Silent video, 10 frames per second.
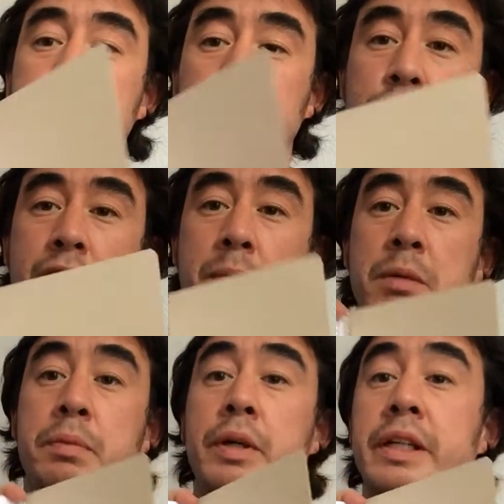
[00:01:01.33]
for grammar
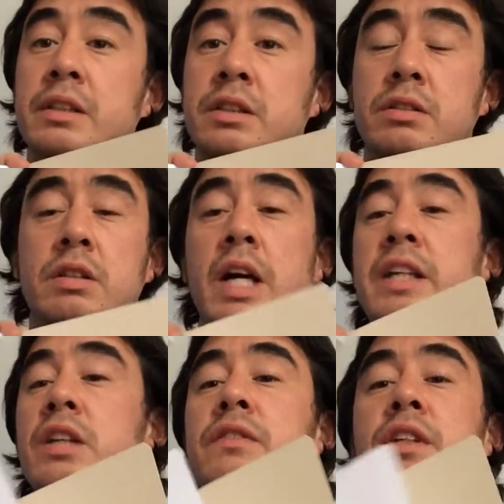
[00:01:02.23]
points or
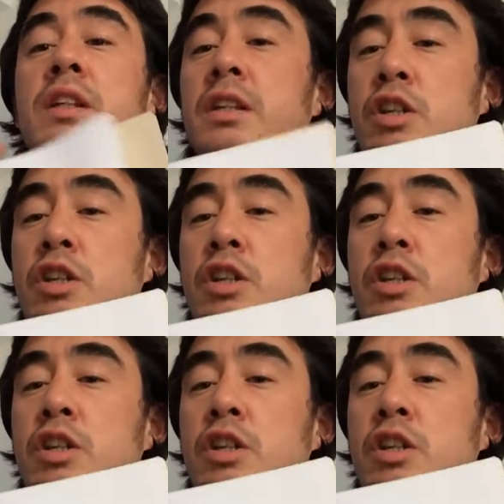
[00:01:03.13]
any other